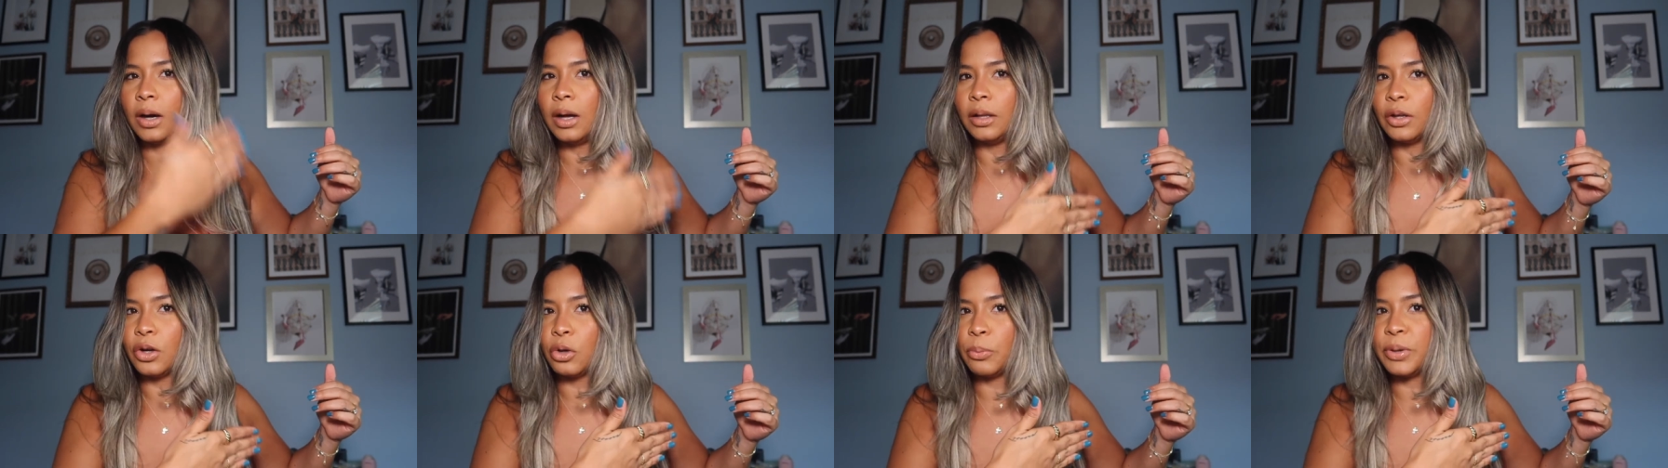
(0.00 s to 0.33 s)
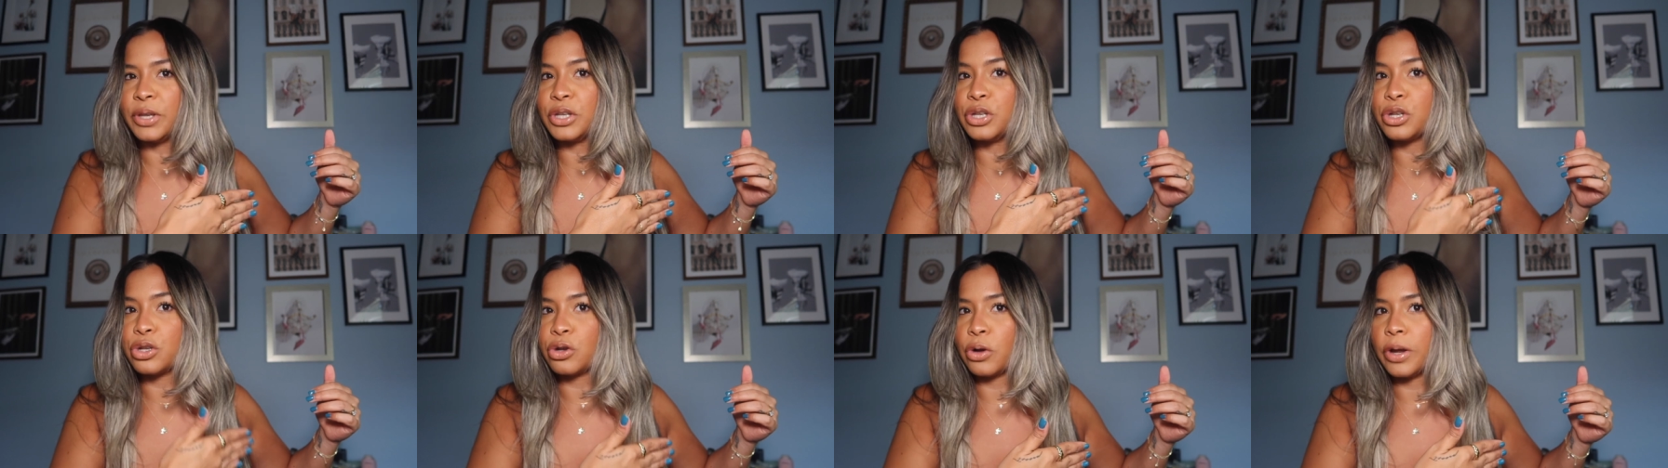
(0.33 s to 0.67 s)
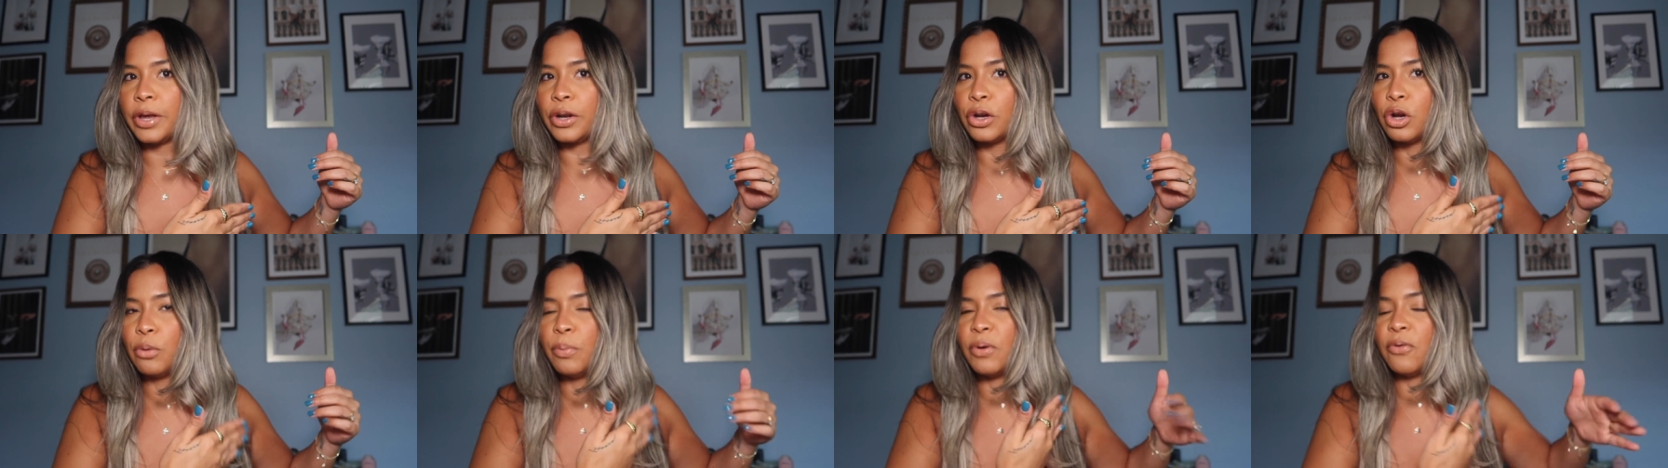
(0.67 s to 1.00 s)
a little bit
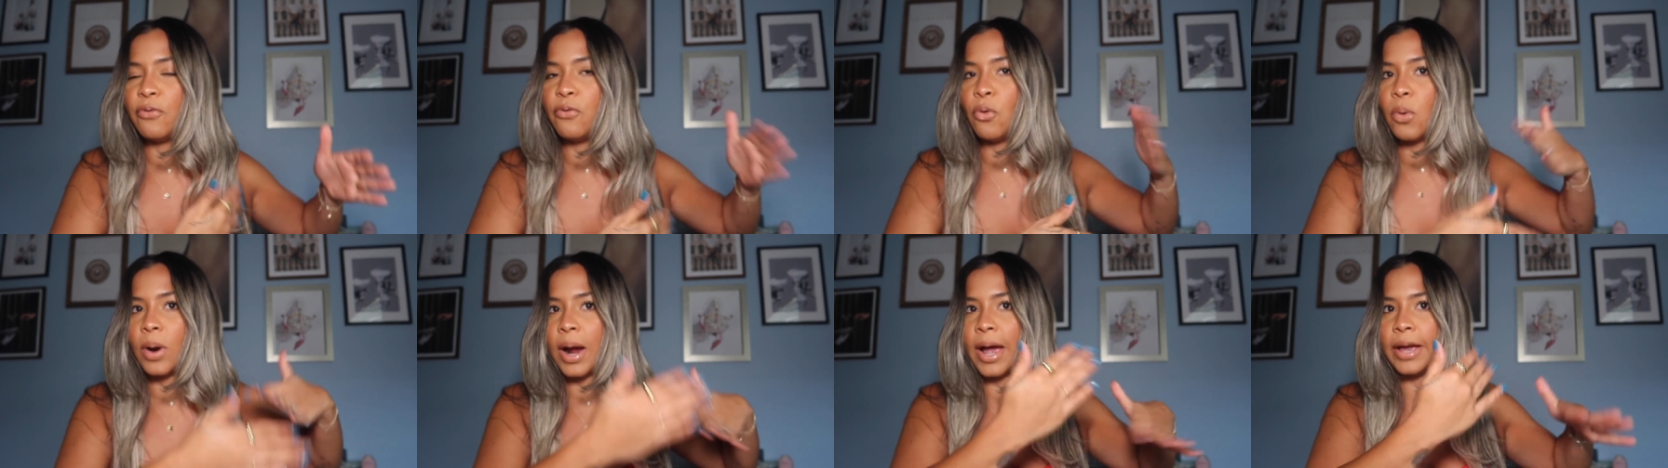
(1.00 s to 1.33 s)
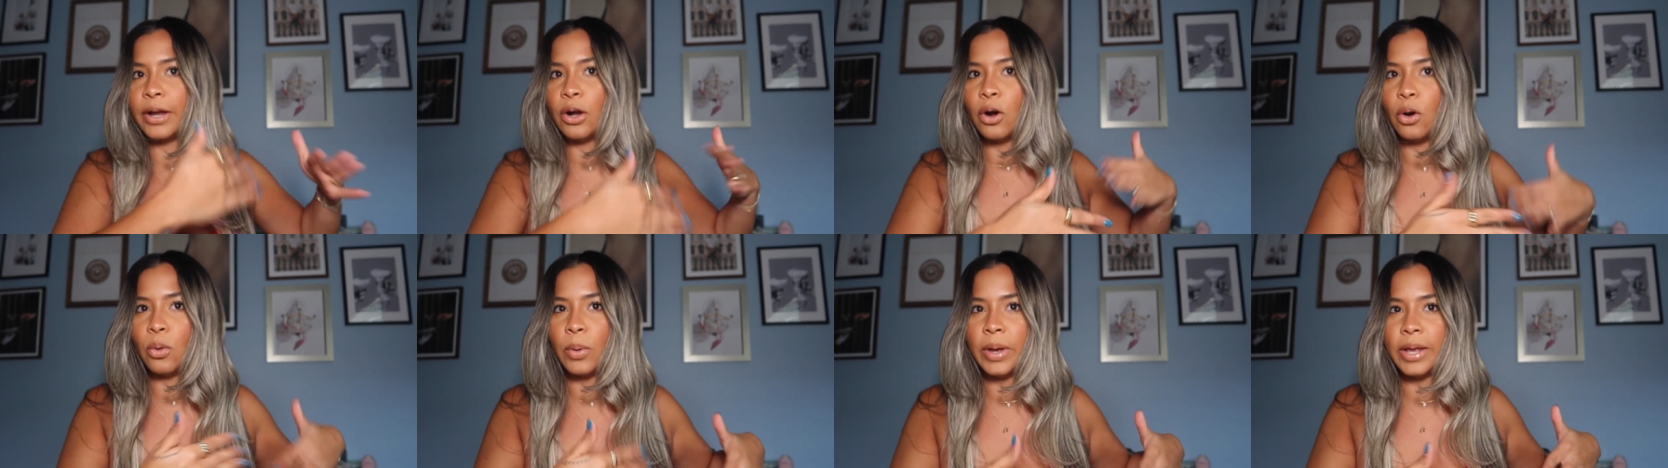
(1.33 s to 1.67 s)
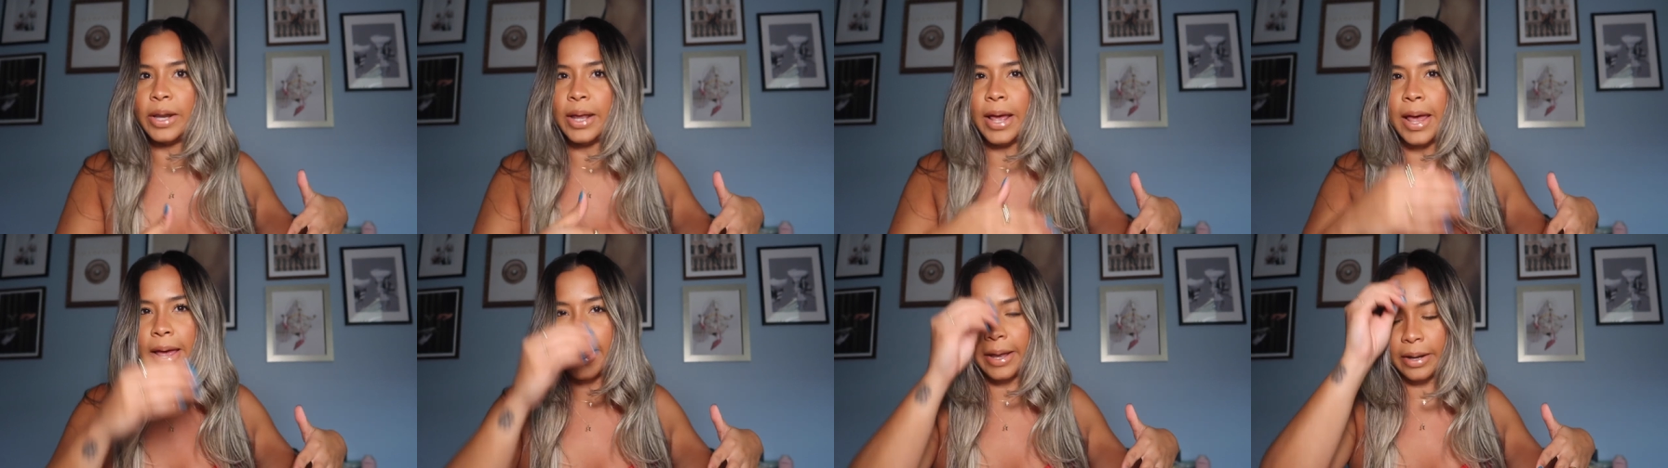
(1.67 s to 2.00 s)
straighter before I go
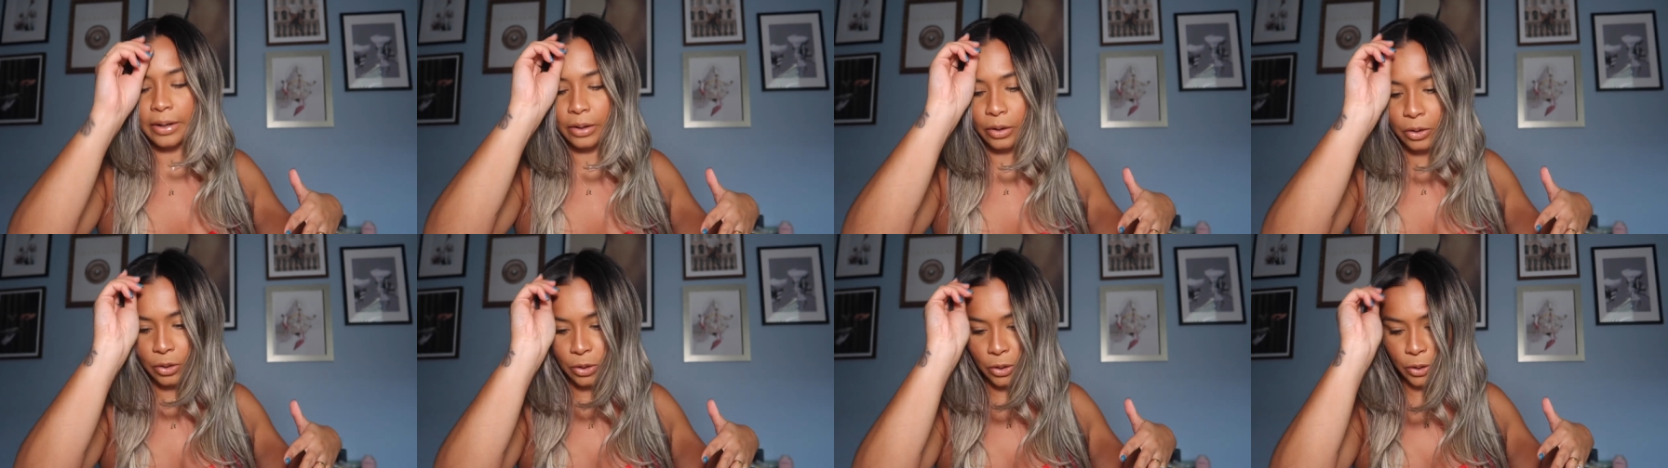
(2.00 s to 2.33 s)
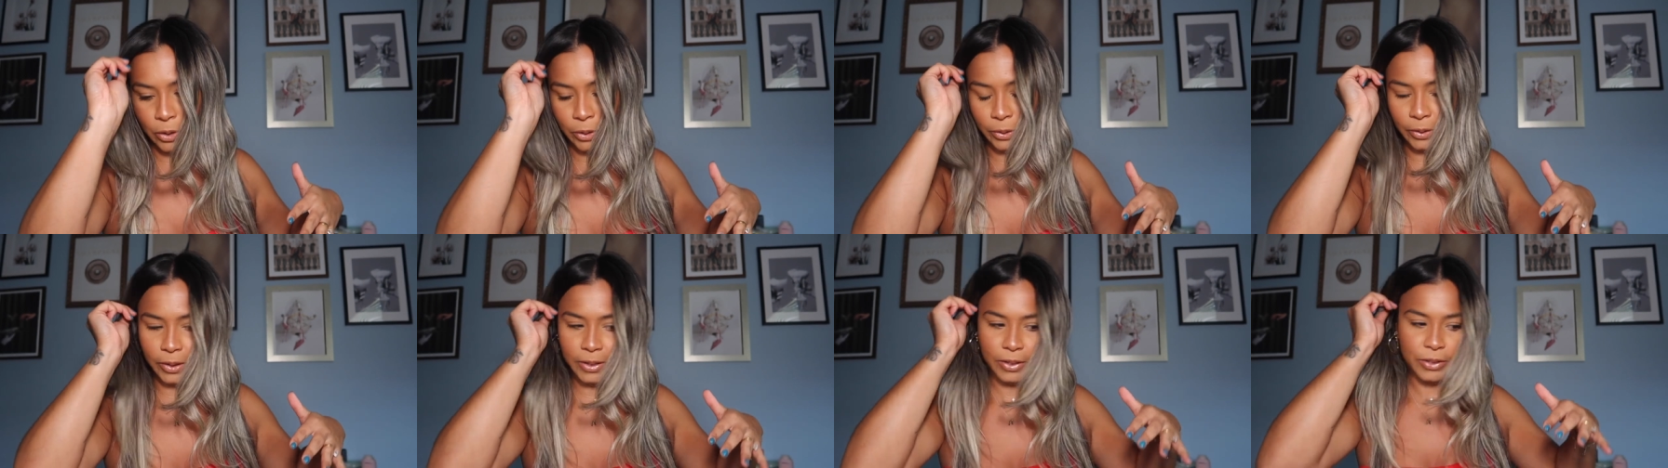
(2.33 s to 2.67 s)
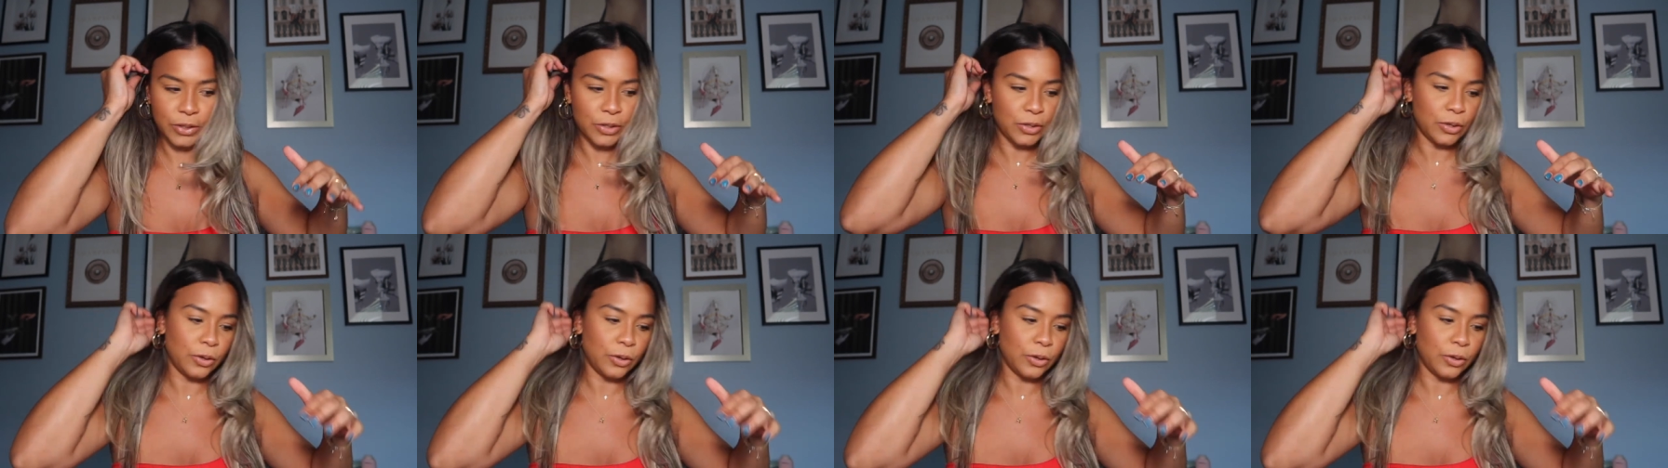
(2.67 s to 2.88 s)
in and curl it.